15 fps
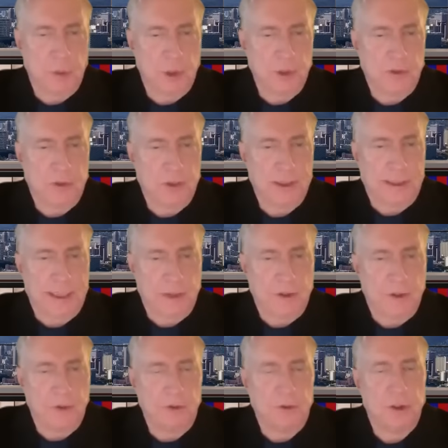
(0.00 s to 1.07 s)
wants to get
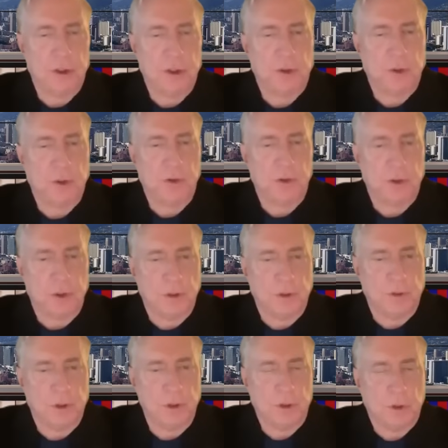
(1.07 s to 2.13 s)
those territories under
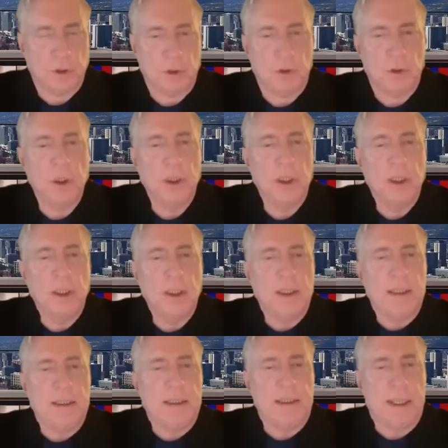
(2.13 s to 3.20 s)
his control,
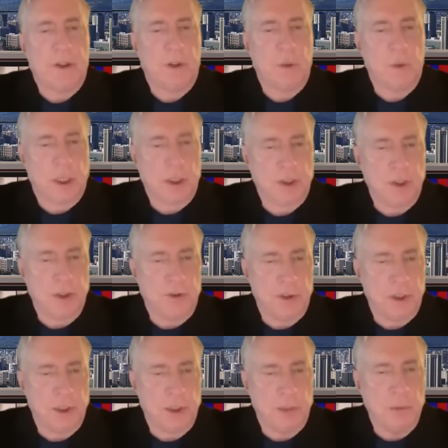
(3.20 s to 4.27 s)
get the Russians
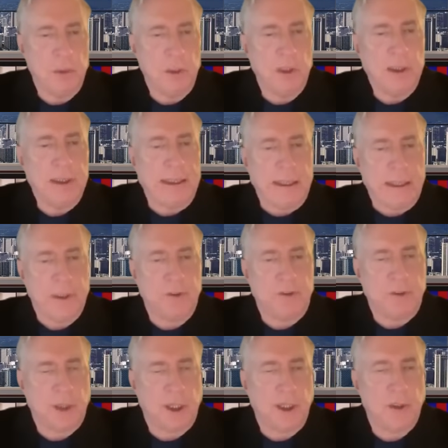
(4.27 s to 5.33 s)
in them
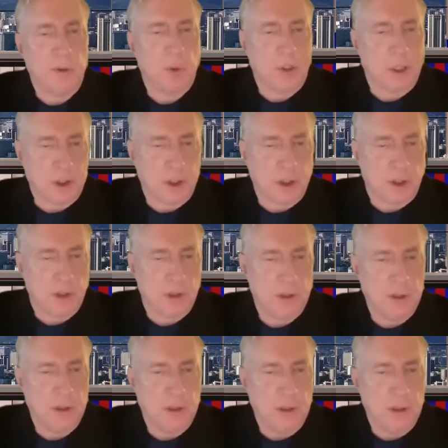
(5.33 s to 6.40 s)
inside Russia,
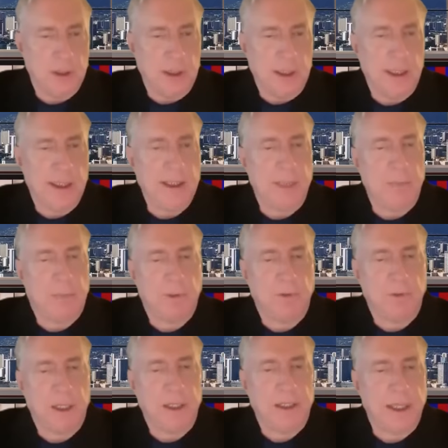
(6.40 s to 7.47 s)
and then
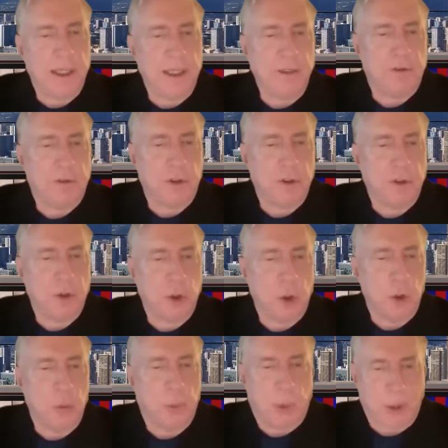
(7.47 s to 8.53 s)
prevent any further
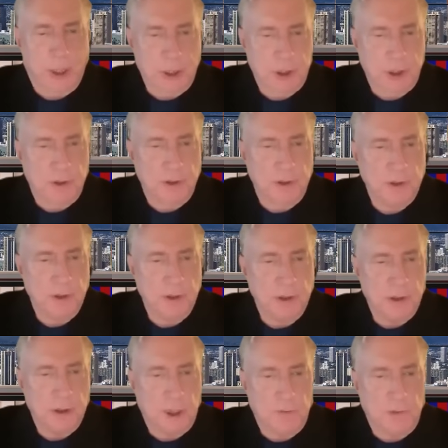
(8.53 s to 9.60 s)
oppression
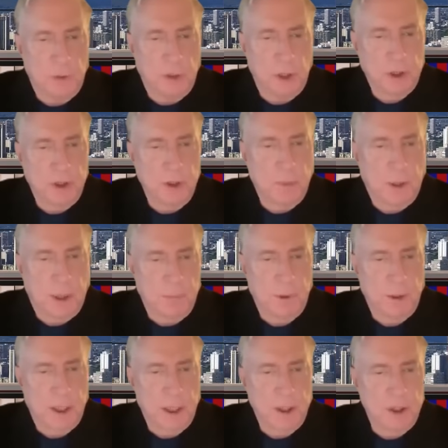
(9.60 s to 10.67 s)
of the Russian
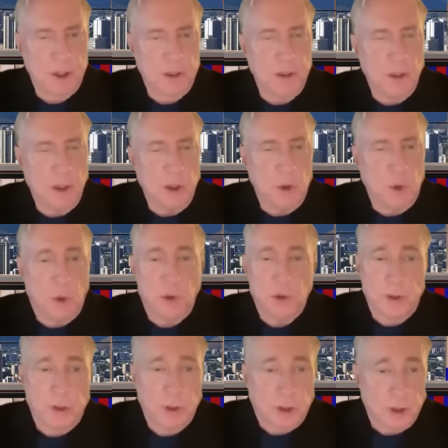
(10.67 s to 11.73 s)
population or the
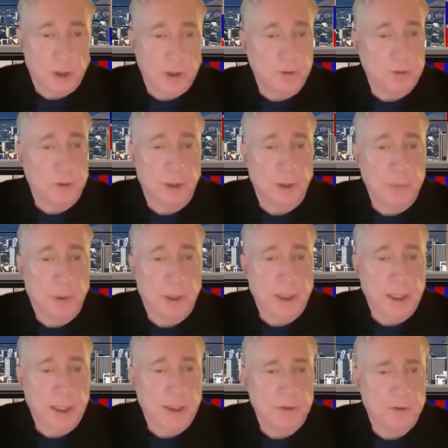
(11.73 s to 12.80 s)
Tartars or anybody
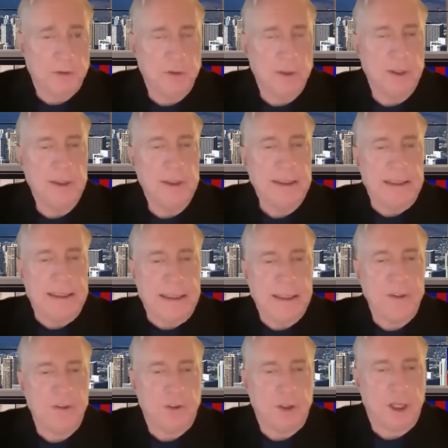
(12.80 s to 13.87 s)
else
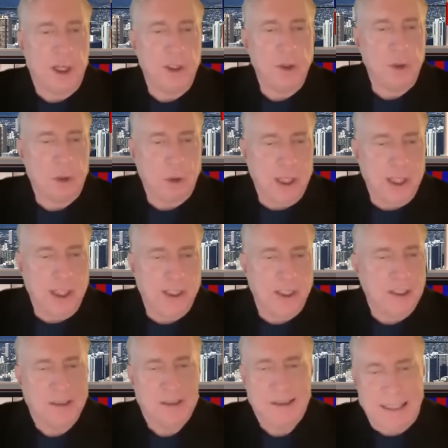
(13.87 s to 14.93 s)
inside Ukraine.
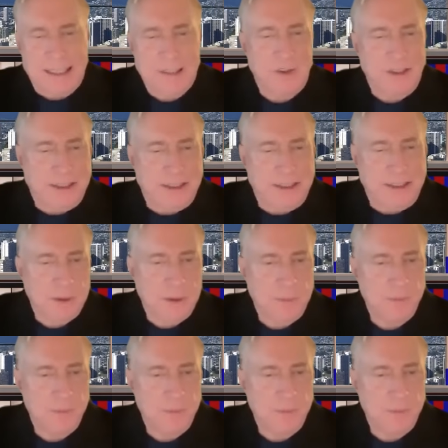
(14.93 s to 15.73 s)
That's it.